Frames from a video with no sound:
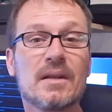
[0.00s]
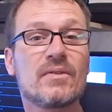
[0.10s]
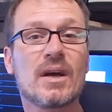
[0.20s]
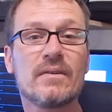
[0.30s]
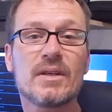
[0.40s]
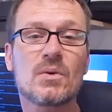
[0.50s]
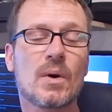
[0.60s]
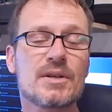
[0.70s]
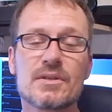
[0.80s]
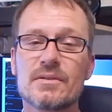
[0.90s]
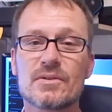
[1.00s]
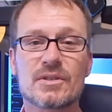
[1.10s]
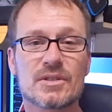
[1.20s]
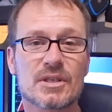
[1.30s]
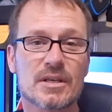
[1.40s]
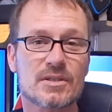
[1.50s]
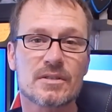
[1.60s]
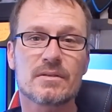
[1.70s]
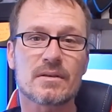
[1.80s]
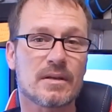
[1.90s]
And if you have any questions or
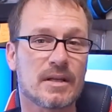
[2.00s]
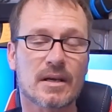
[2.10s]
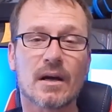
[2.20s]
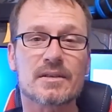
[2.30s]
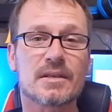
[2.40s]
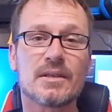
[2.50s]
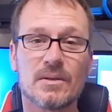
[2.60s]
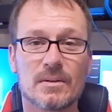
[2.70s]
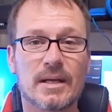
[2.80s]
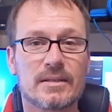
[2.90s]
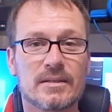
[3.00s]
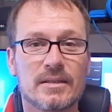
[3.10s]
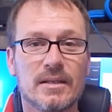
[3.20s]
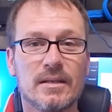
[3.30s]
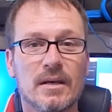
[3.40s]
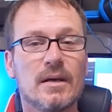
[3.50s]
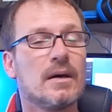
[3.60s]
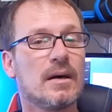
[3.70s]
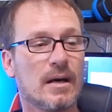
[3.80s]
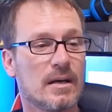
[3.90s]
suggestions on any content you'd like to see,
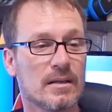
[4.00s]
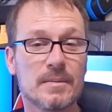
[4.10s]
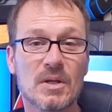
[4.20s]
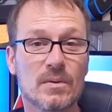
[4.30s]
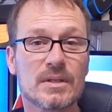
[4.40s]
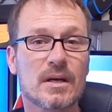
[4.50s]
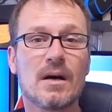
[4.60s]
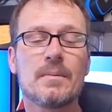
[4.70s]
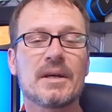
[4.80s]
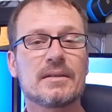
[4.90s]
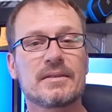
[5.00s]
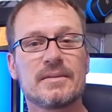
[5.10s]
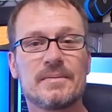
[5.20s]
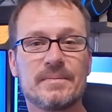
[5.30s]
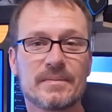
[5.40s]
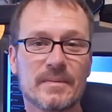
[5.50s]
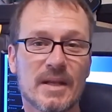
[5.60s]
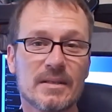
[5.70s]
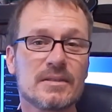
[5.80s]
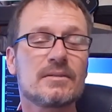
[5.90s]
let me know in the comments.
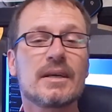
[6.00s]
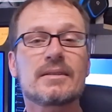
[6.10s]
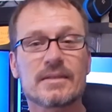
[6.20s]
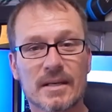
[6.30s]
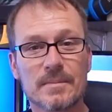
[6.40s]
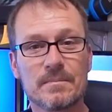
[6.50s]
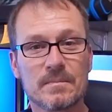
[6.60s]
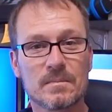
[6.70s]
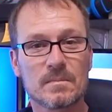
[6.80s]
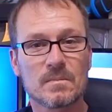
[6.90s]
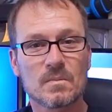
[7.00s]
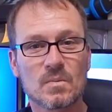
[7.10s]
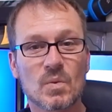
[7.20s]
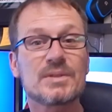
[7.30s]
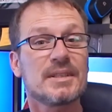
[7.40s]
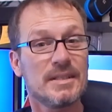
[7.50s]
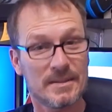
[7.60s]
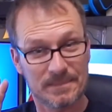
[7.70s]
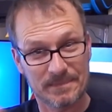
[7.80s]
And until next time, we'll see you.